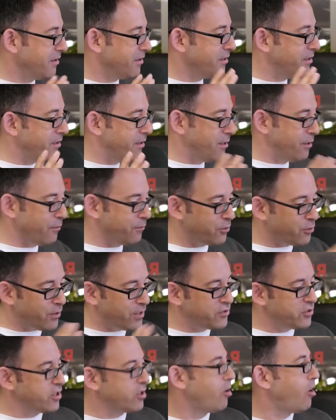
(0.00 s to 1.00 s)
you know,
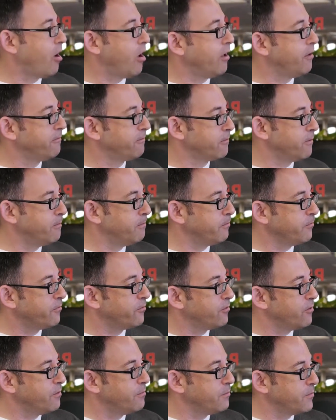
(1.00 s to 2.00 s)
crazy call from,
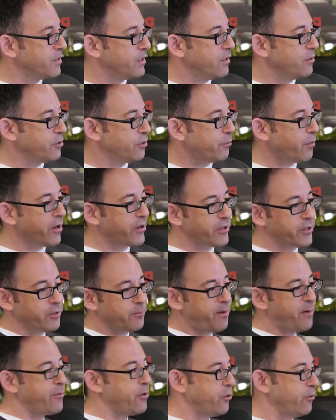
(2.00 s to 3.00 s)
from you know, your marketing
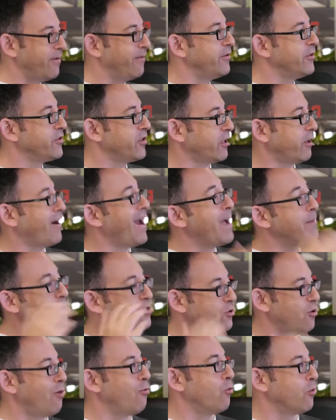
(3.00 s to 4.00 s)
department or whoever, it's like, our
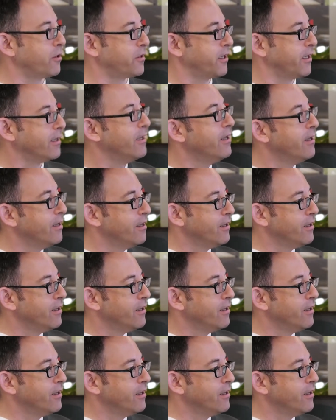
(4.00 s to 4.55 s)
app's not working.